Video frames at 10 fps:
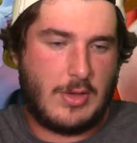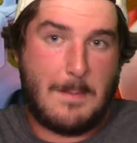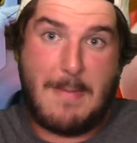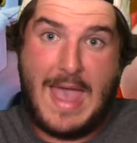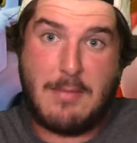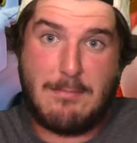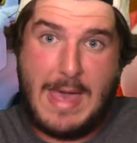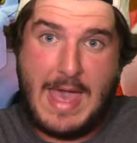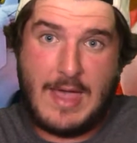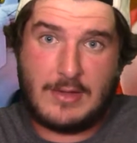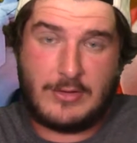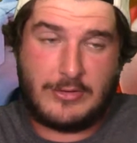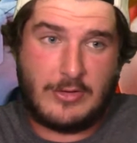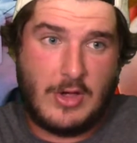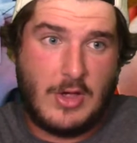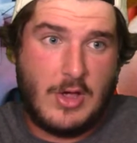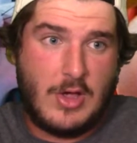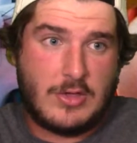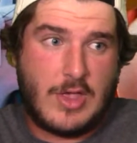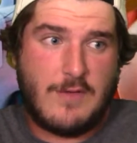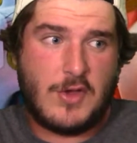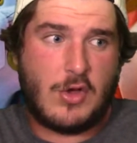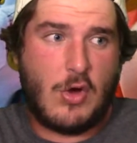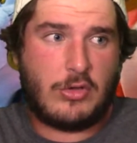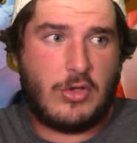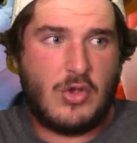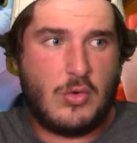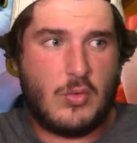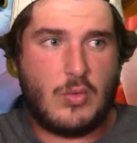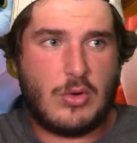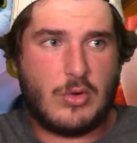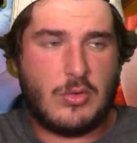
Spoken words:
Mad Max. They even go to